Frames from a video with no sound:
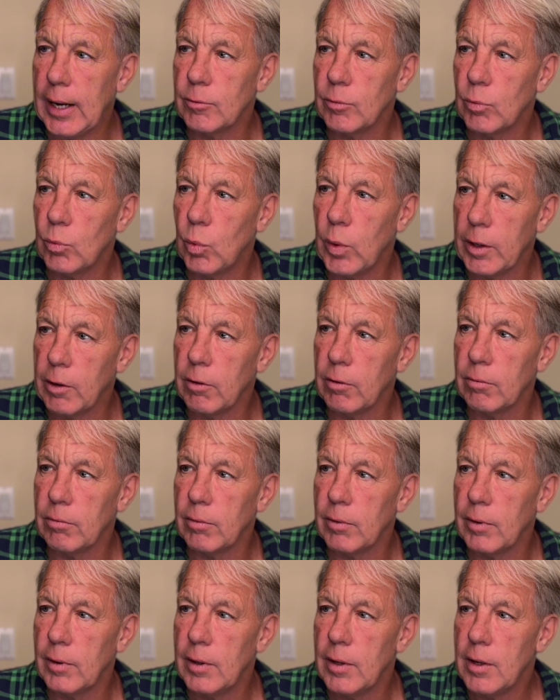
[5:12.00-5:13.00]
will
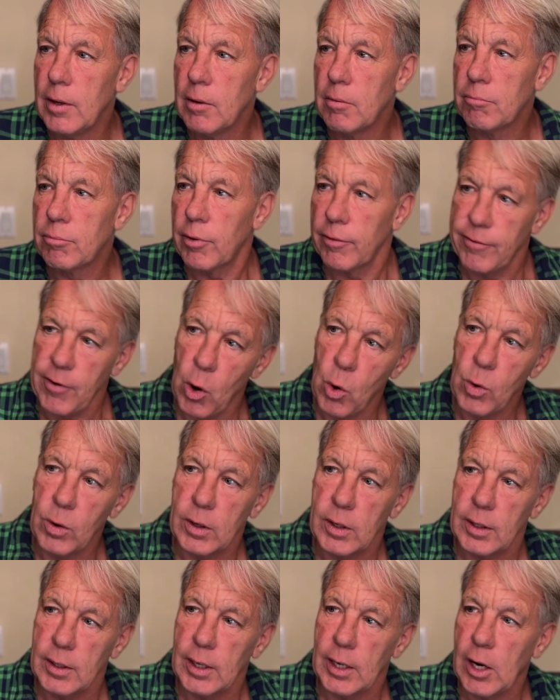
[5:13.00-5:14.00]

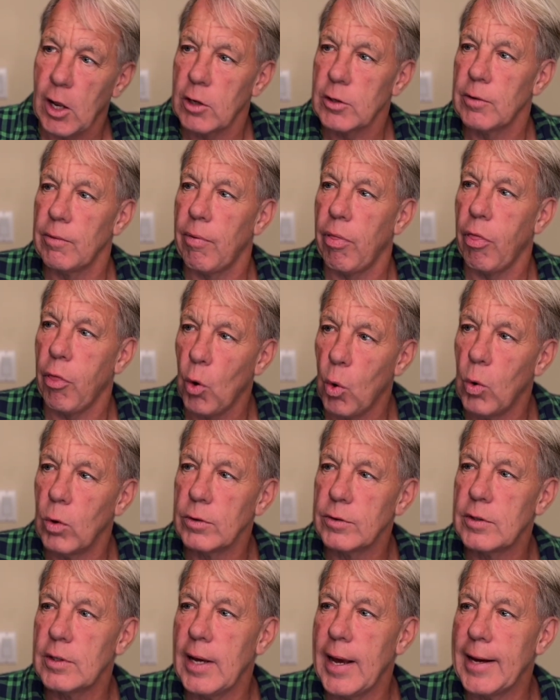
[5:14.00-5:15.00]
provoke a lot of
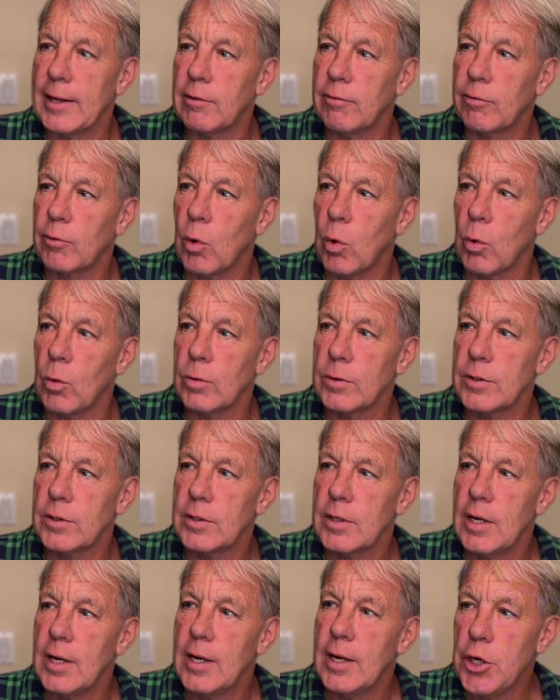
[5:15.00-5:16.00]
thought, and of course,
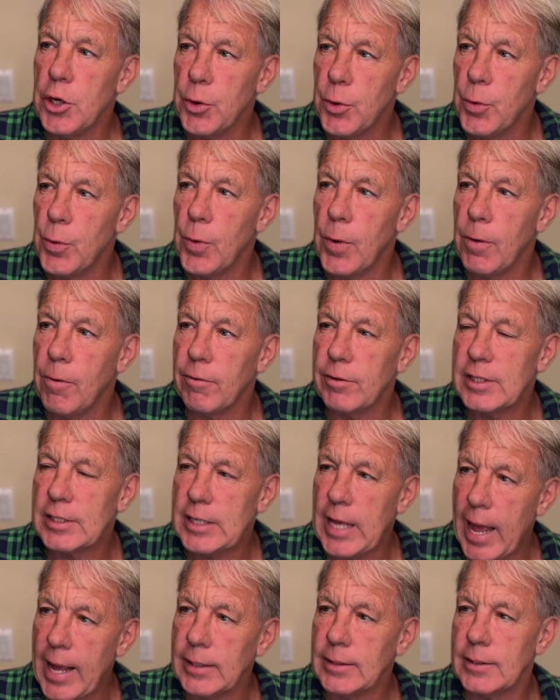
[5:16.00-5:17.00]
you
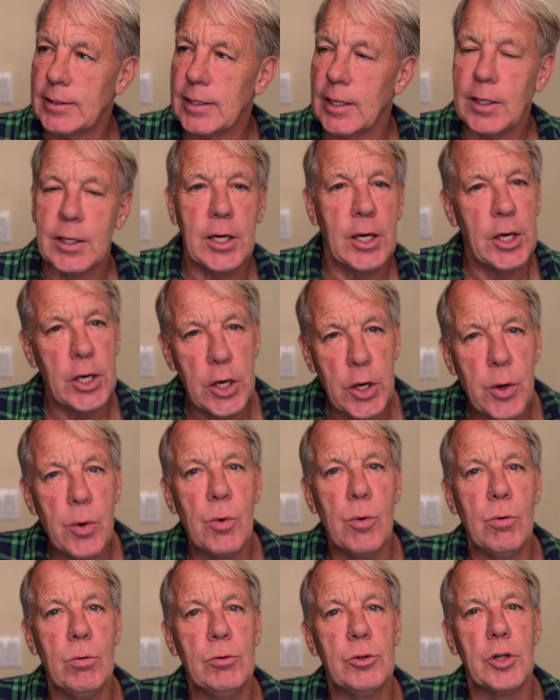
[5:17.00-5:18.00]
sense a
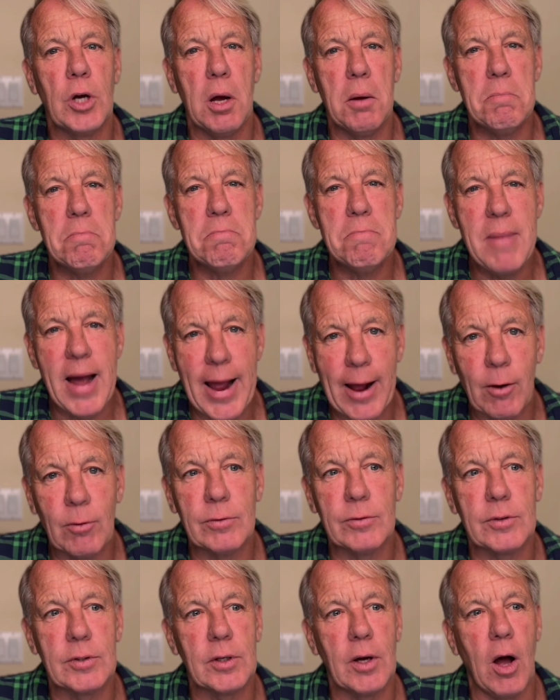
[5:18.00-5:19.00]
huge
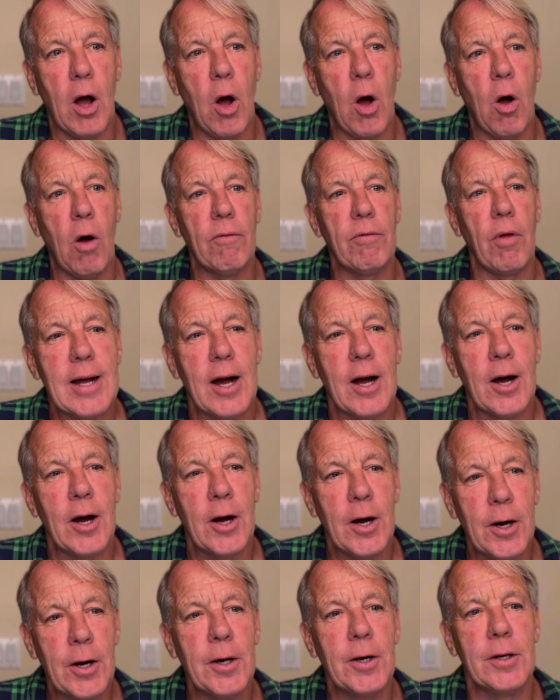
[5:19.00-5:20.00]
amount of
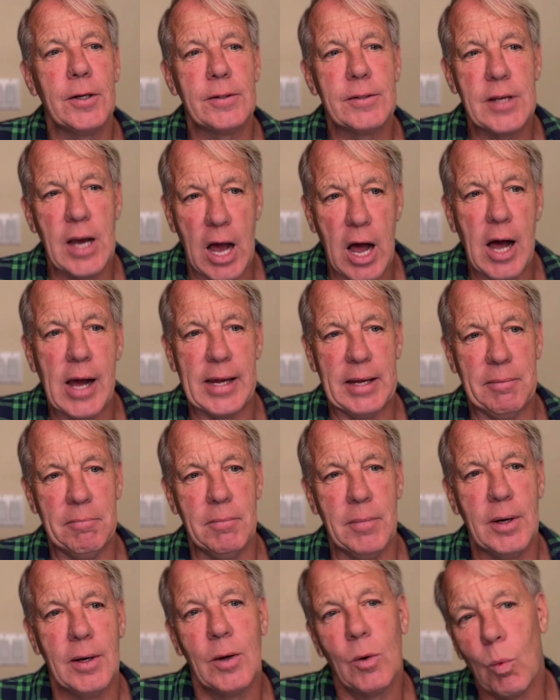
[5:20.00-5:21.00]
her
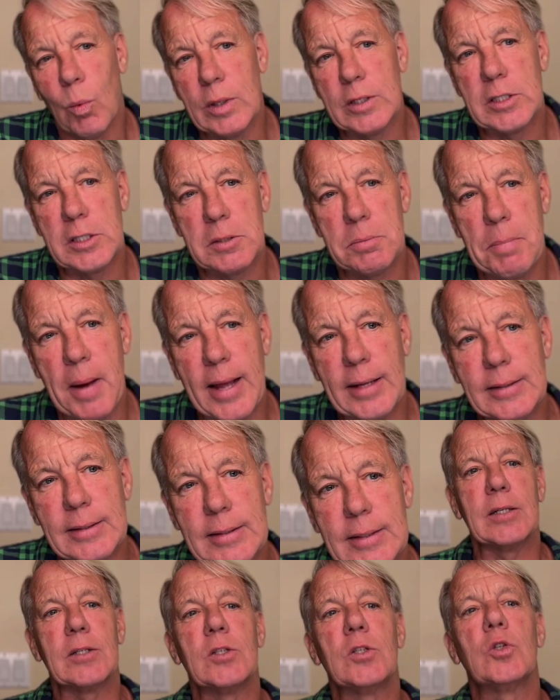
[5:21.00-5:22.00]
time was spent
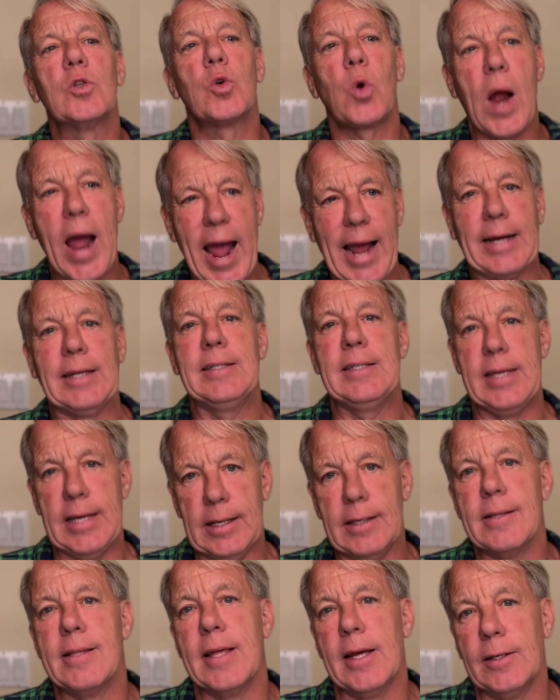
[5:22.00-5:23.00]

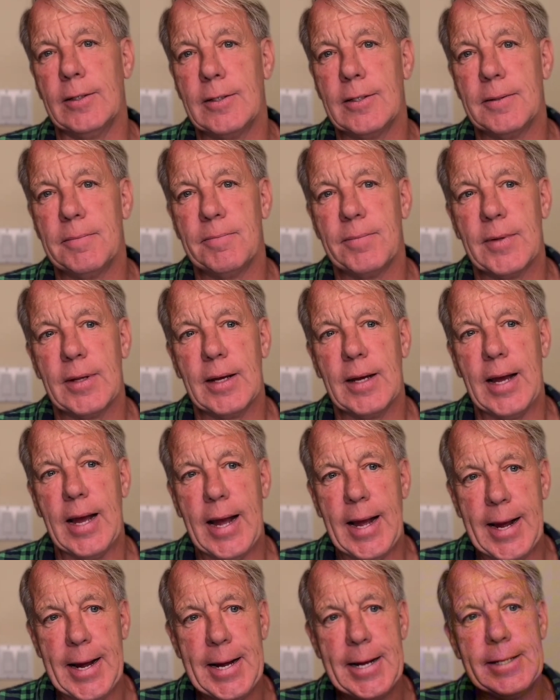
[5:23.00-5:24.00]
extracting this.
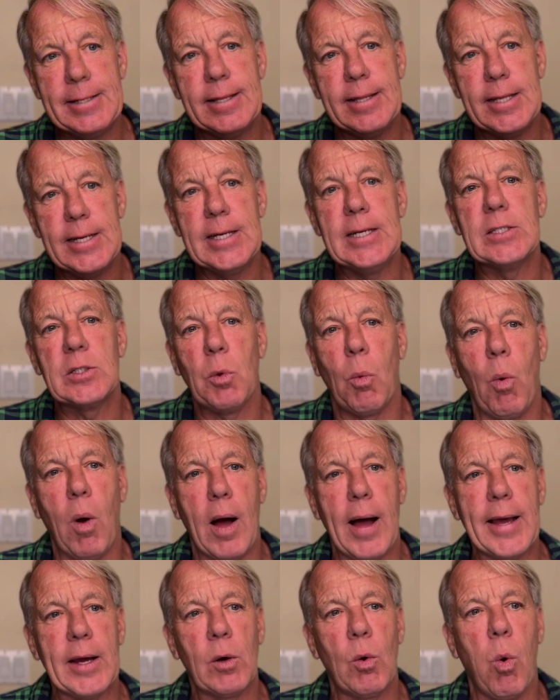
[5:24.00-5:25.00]
And these are
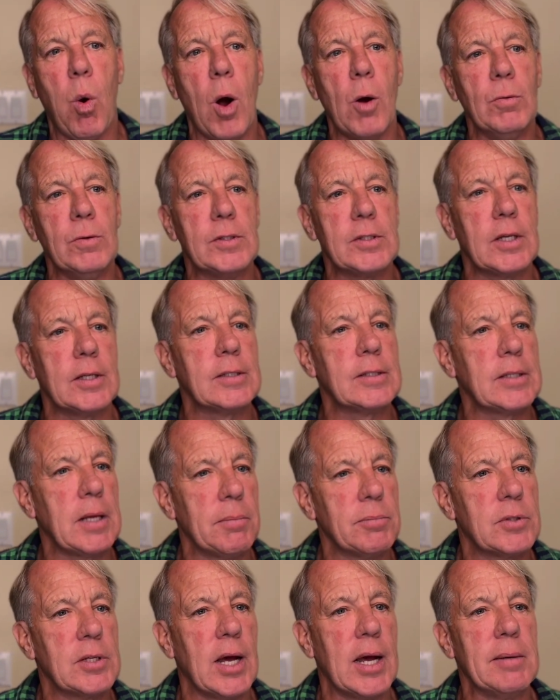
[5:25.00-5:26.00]
why quotes are
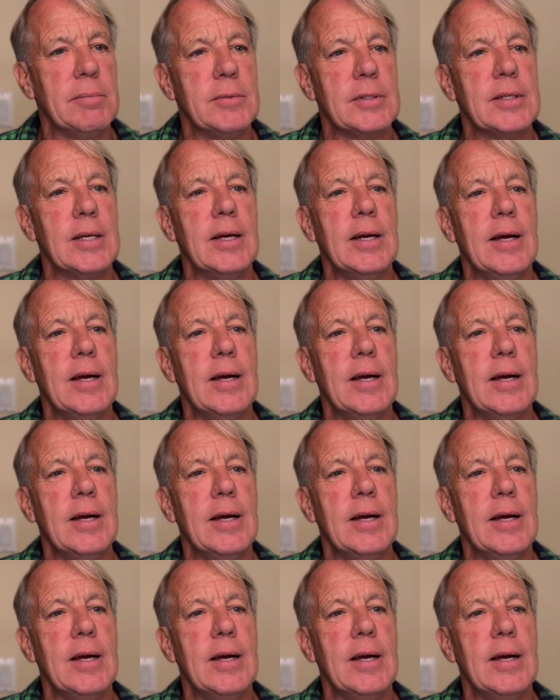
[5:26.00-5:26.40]
sometimes